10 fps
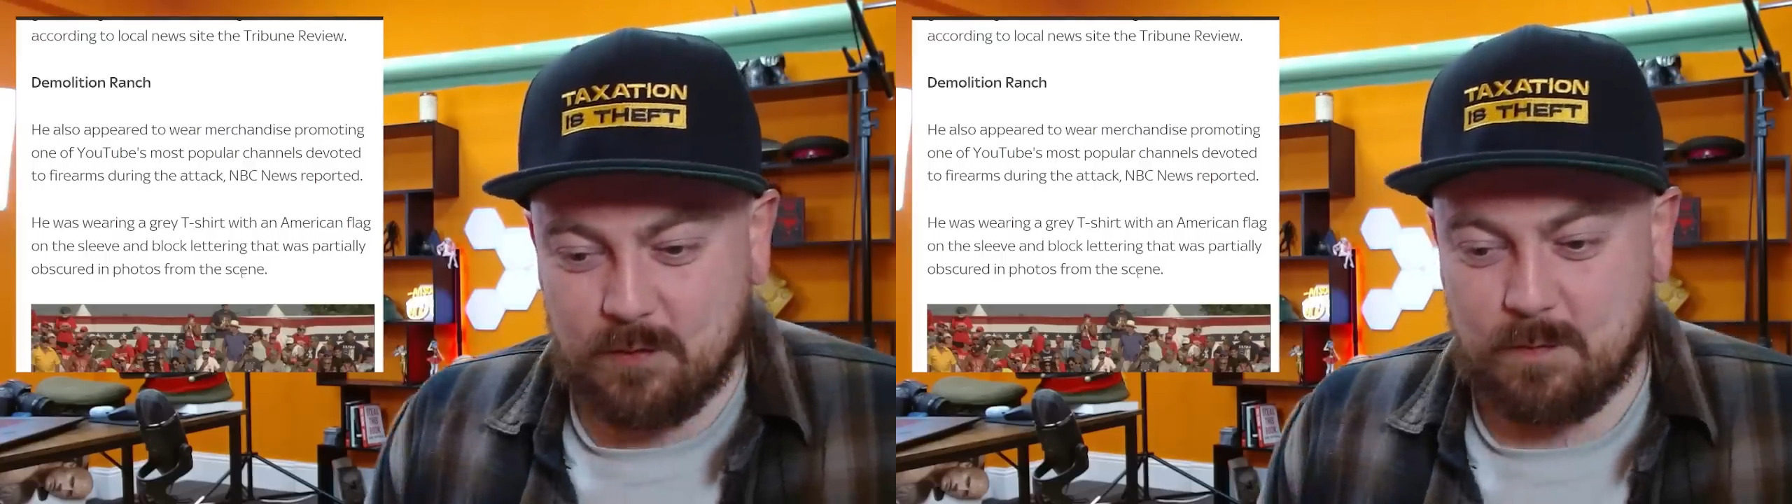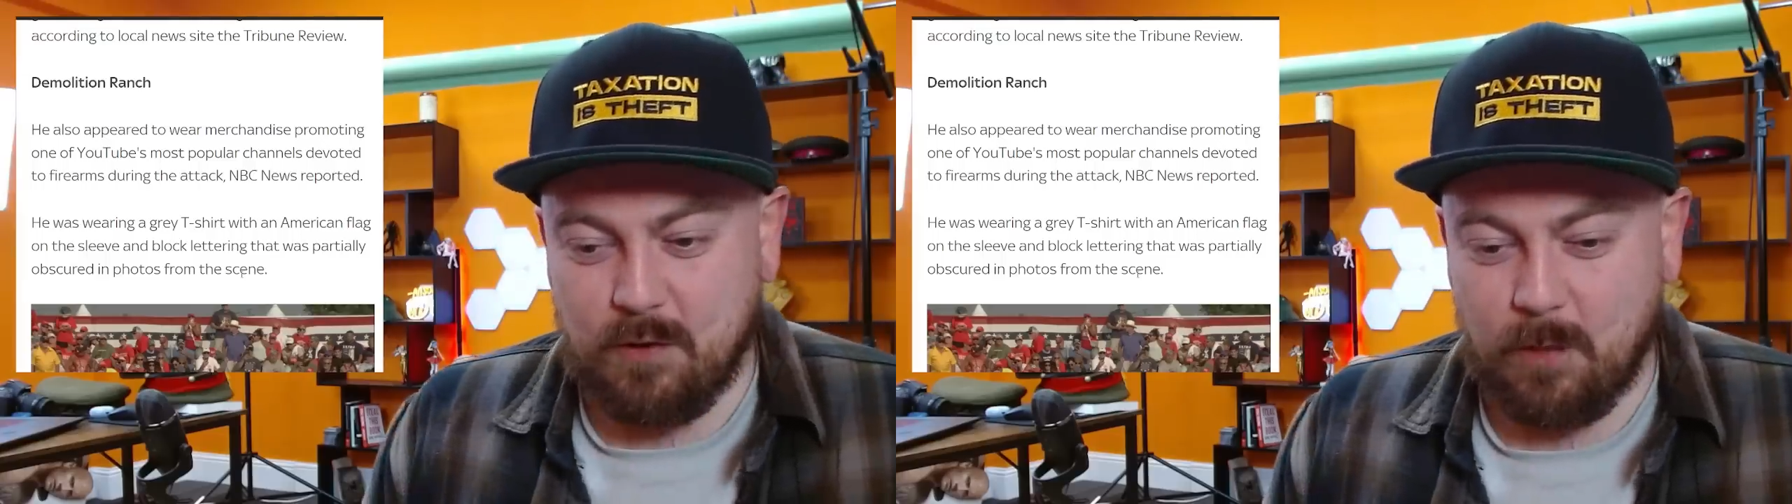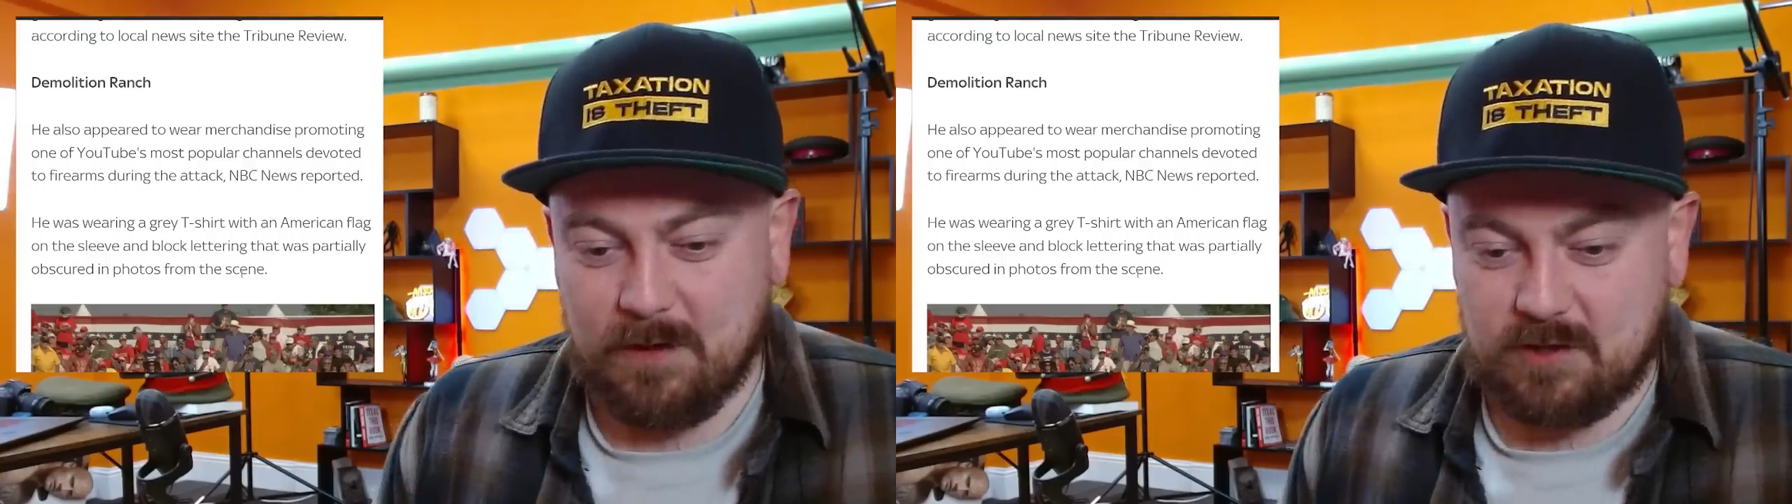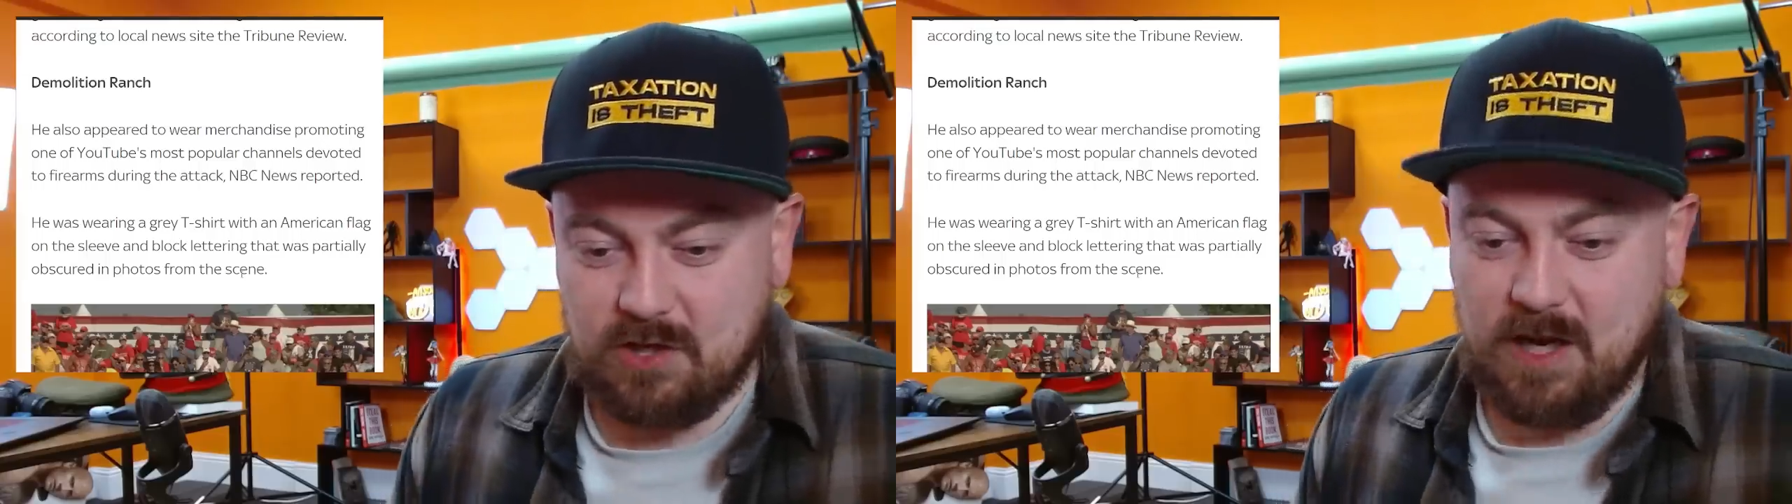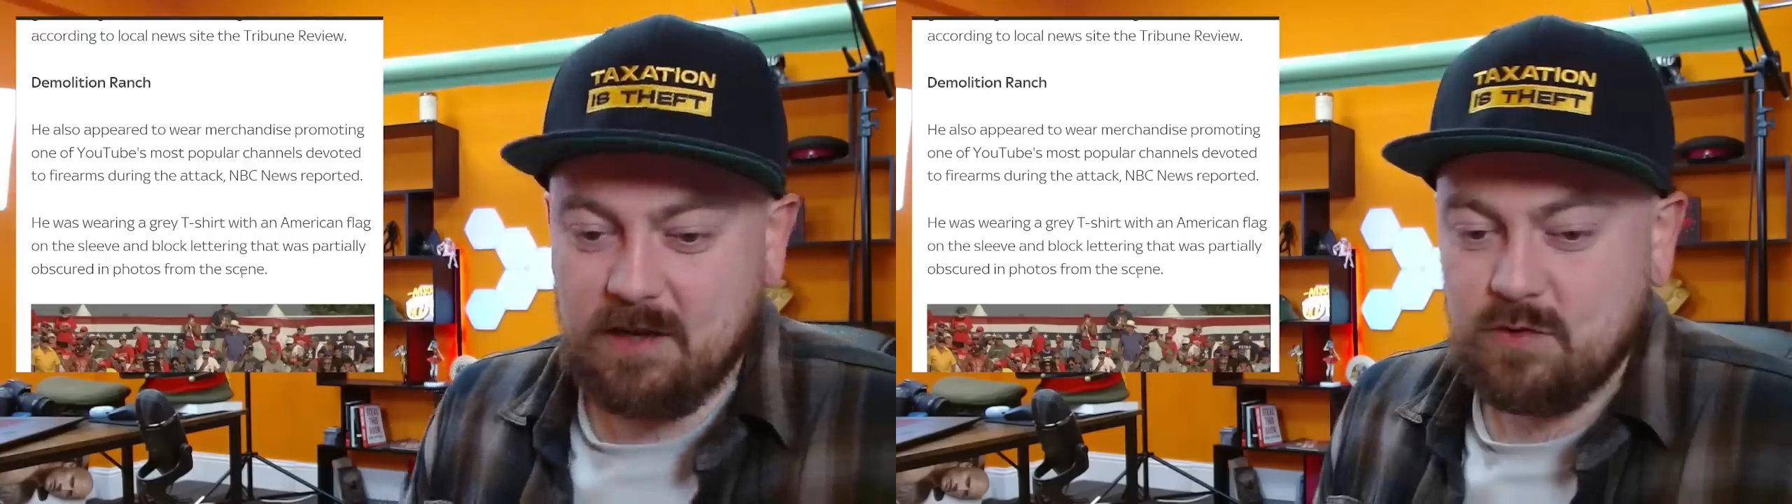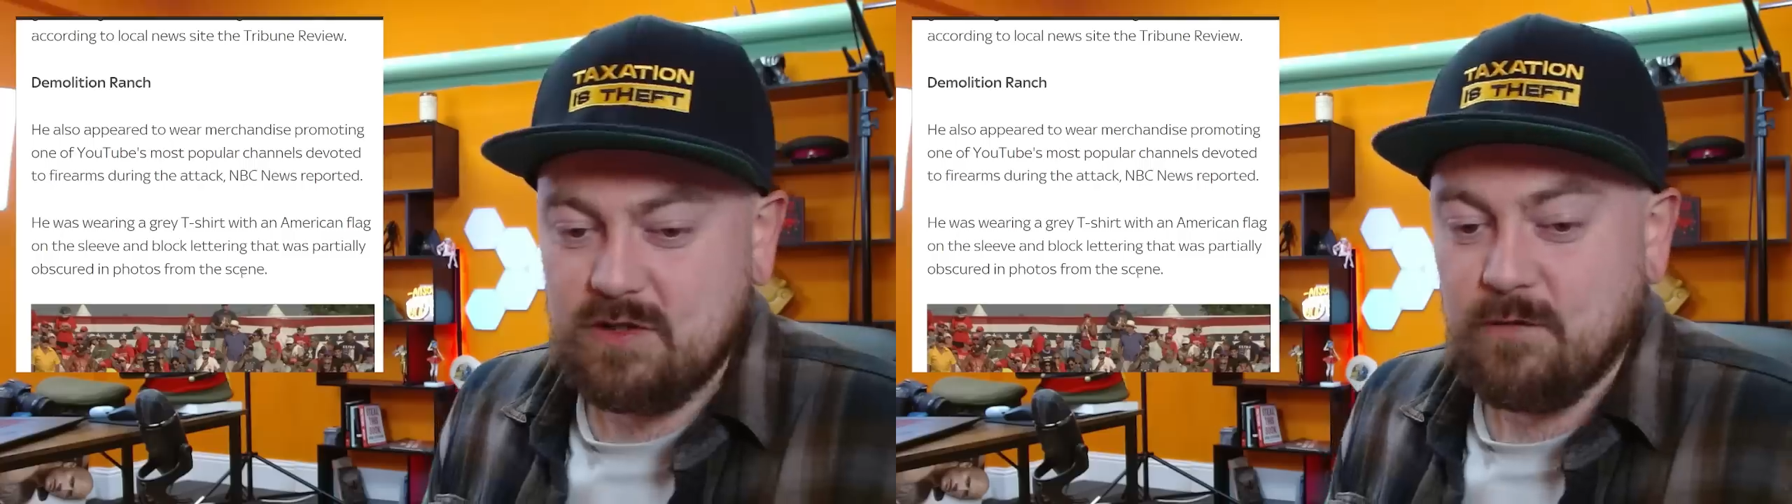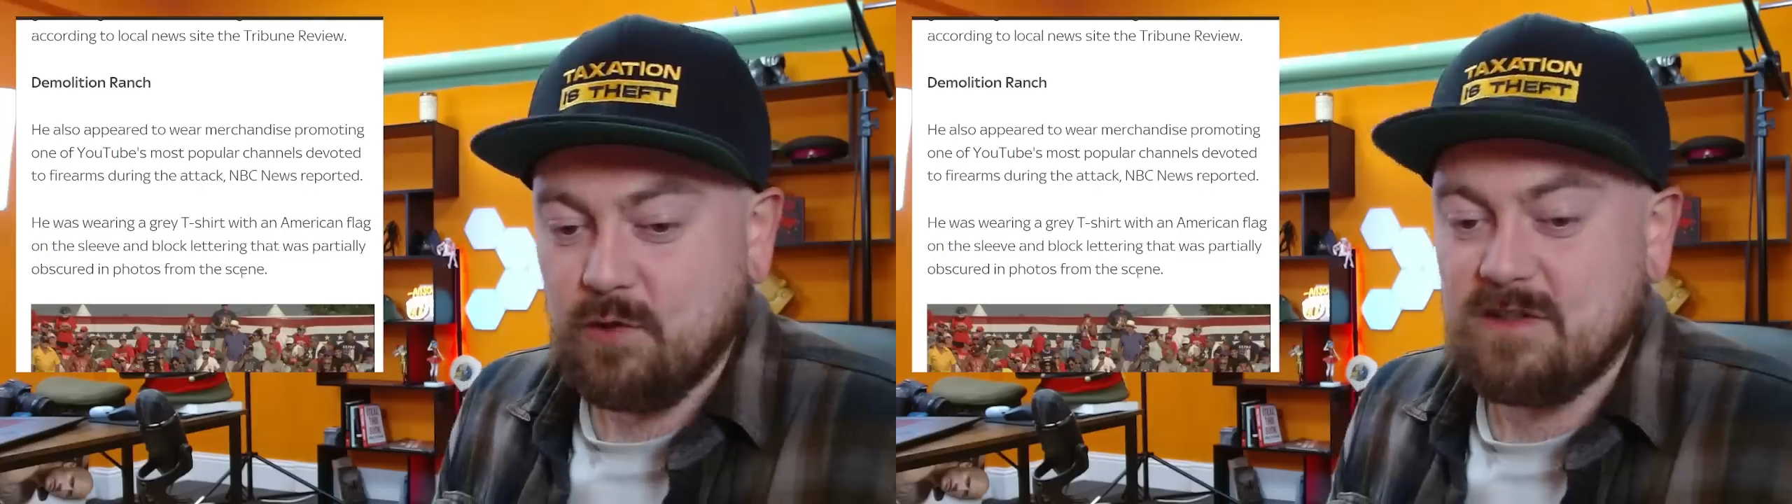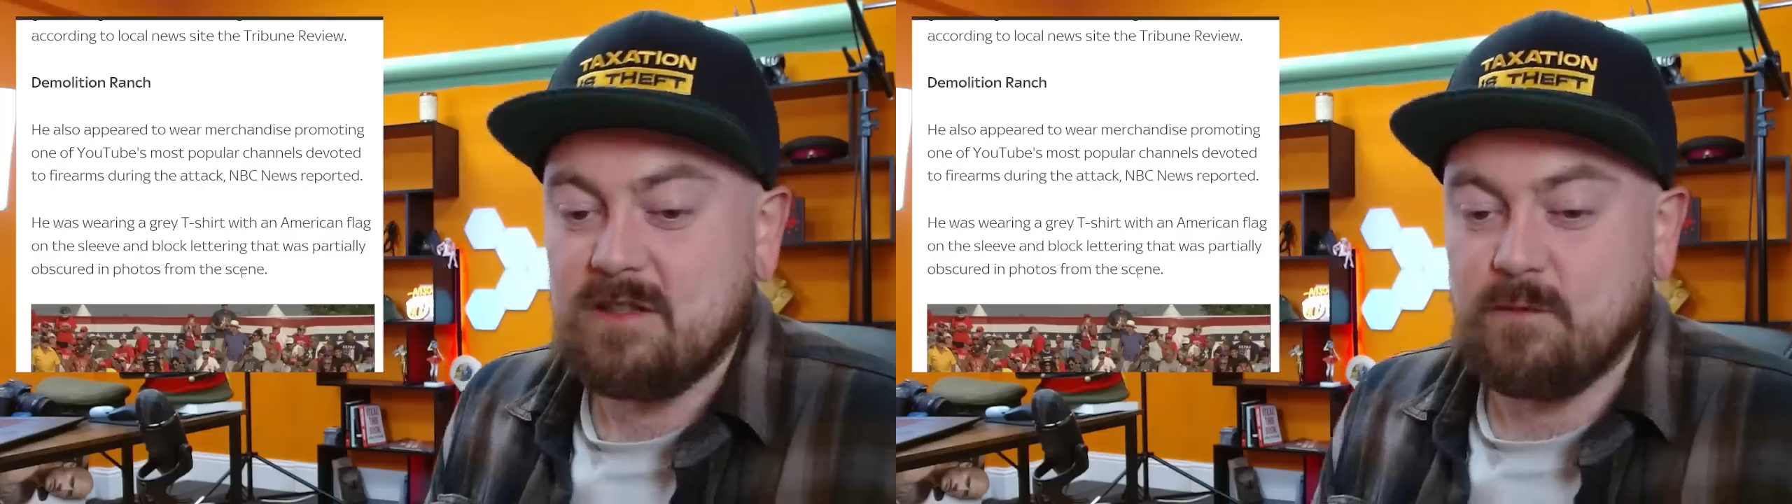most popular channels
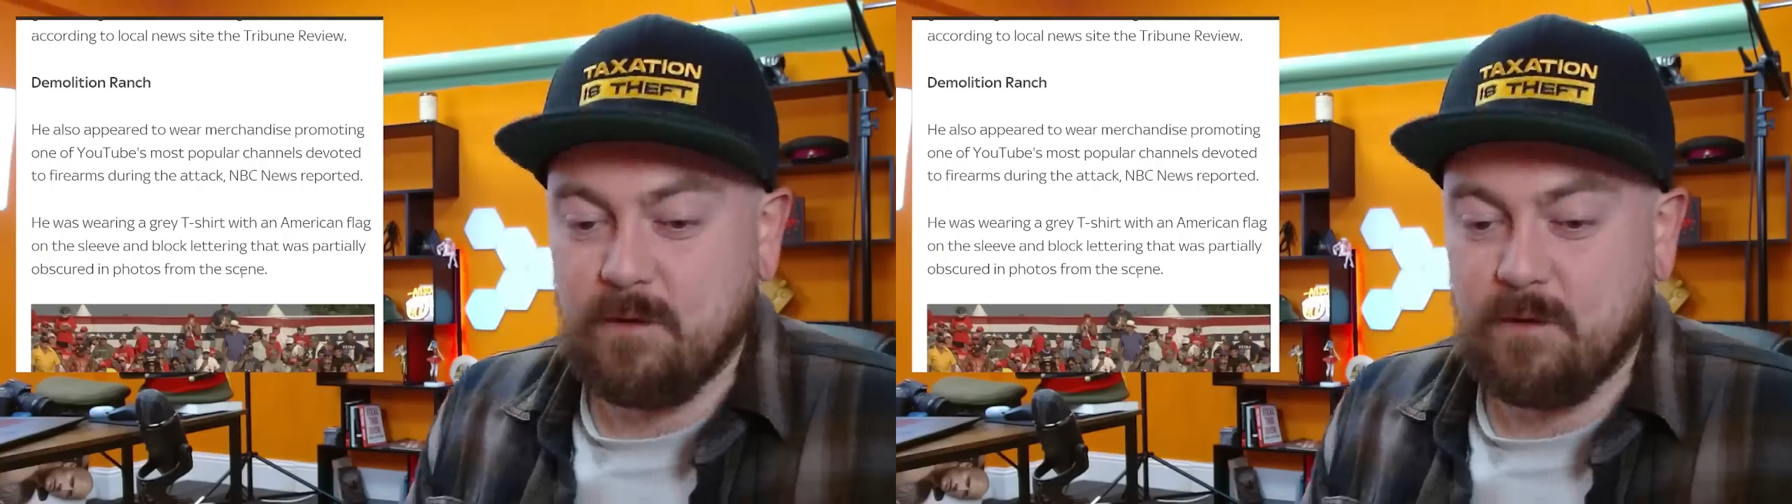devoted to